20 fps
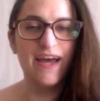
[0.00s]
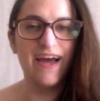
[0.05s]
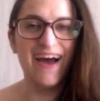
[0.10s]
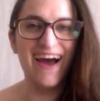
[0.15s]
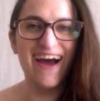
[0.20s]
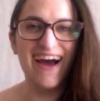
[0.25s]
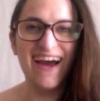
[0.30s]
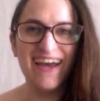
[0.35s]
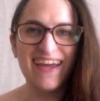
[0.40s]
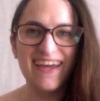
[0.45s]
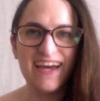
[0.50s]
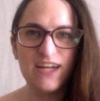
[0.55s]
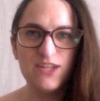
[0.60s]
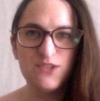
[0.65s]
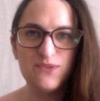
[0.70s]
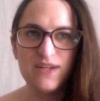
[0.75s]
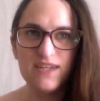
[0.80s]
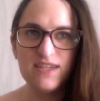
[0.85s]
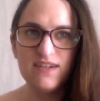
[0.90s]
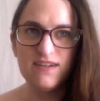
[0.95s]
I
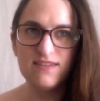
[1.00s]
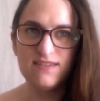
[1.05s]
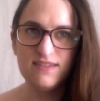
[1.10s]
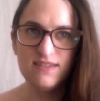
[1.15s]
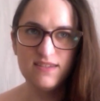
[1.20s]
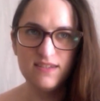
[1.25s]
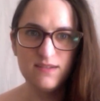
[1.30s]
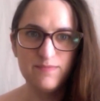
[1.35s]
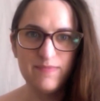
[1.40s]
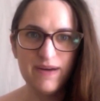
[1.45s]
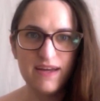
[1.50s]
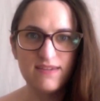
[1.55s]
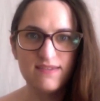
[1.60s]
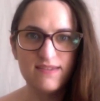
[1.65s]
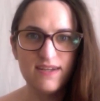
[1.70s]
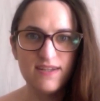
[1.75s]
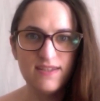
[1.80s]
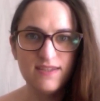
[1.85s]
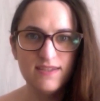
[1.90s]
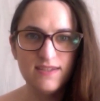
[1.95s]
actually got sick back
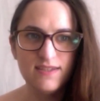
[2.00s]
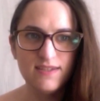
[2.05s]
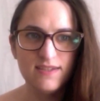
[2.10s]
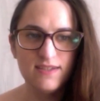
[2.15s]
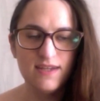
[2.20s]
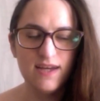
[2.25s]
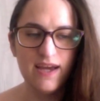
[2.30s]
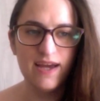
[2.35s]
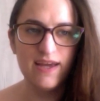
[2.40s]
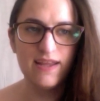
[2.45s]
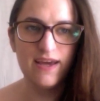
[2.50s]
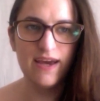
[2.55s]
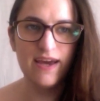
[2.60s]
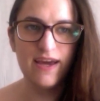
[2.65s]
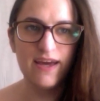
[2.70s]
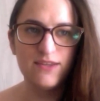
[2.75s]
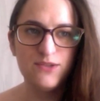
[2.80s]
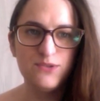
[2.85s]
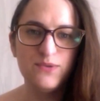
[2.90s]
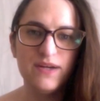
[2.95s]
then, and I
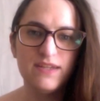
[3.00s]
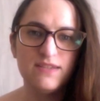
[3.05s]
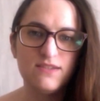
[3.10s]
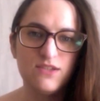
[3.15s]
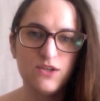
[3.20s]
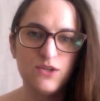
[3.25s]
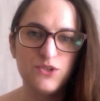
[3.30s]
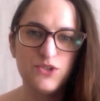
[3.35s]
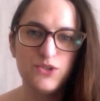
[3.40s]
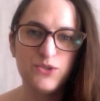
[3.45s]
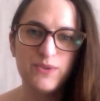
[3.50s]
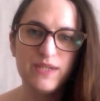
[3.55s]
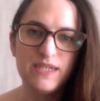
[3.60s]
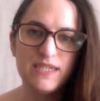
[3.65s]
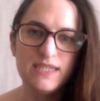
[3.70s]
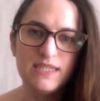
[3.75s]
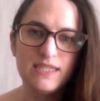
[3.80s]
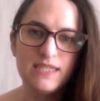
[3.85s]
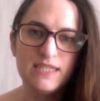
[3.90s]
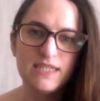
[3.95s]
had to have
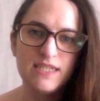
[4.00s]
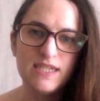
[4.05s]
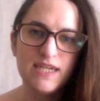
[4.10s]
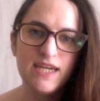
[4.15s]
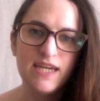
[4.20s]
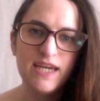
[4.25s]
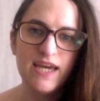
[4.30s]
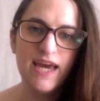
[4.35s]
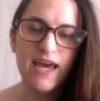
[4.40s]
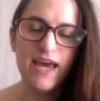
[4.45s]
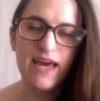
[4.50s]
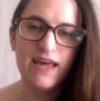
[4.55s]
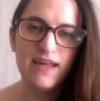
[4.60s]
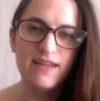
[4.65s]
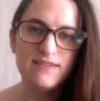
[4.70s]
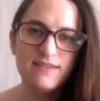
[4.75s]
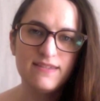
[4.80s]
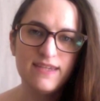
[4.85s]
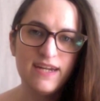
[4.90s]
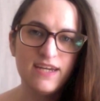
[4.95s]
surgeries,
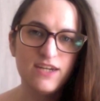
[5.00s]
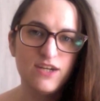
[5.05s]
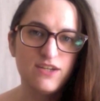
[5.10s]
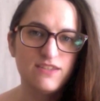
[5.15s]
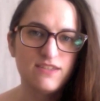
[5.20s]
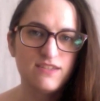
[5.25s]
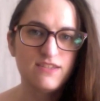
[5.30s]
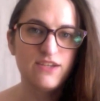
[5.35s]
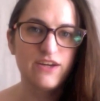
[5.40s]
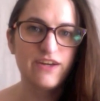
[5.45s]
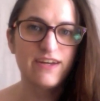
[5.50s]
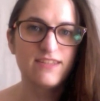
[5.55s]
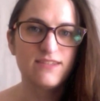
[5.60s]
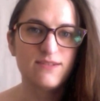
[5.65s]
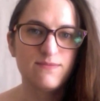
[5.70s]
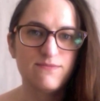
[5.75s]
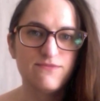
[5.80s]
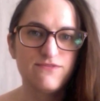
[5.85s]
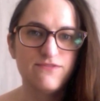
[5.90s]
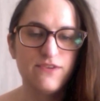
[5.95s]
and then I got stuck at
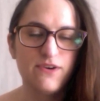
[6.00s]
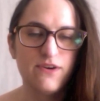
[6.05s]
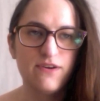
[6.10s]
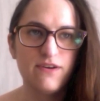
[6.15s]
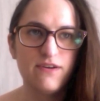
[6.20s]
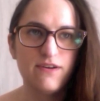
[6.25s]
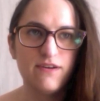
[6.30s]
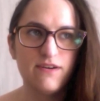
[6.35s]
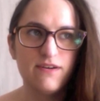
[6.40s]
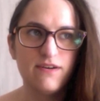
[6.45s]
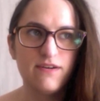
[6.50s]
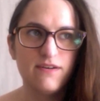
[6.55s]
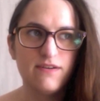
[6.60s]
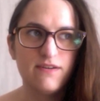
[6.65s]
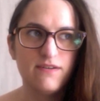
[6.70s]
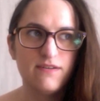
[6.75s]
home for